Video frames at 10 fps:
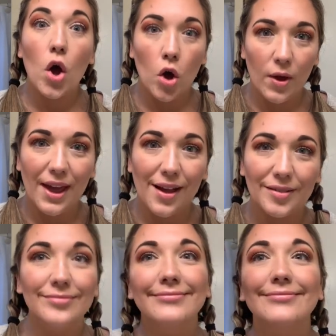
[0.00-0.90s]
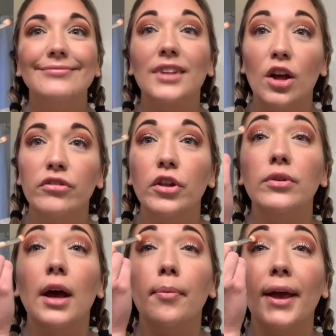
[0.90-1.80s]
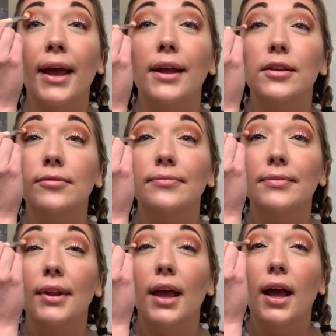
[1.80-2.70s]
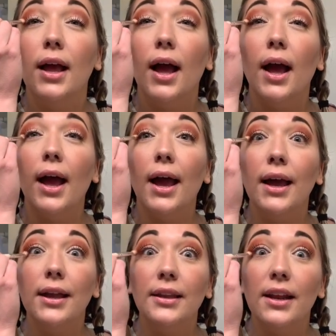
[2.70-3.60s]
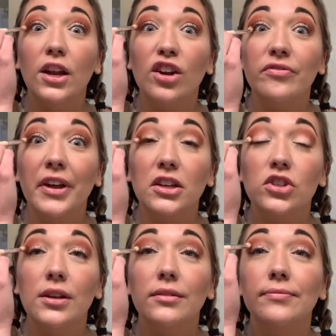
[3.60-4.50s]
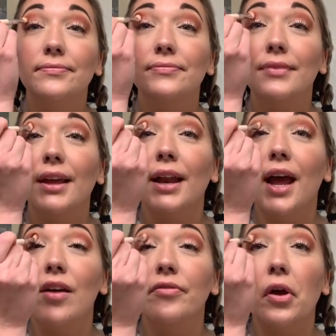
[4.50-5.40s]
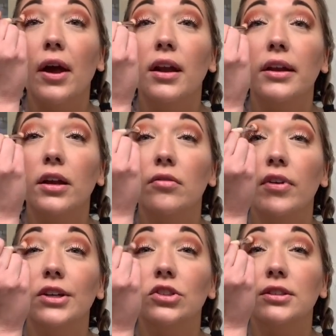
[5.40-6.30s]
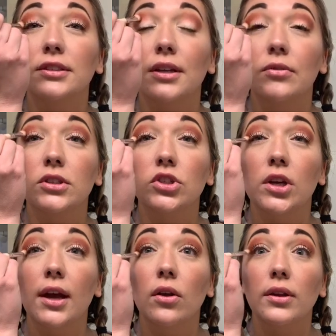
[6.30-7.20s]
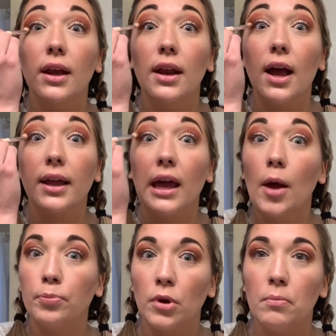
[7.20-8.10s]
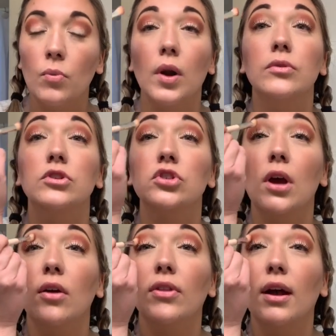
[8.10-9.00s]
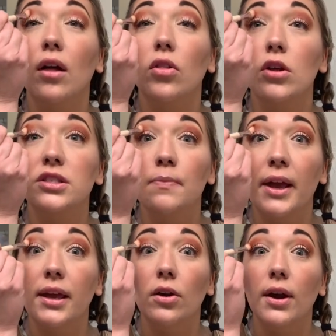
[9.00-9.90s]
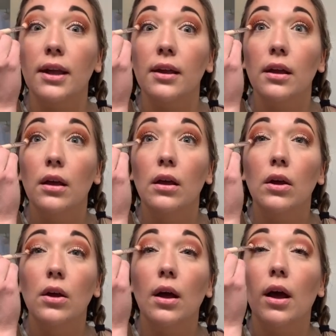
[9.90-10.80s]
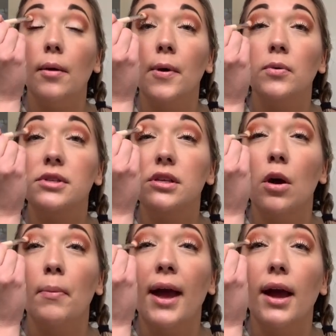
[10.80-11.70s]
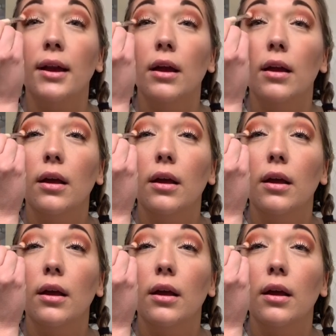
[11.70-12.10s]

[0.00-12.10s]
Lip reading: Oh yeah, flu type A. And an ear infection. And I have not had an ear infection since I was a child, and I kept them when I was a child. Like, I lost my hearing. It was so bad.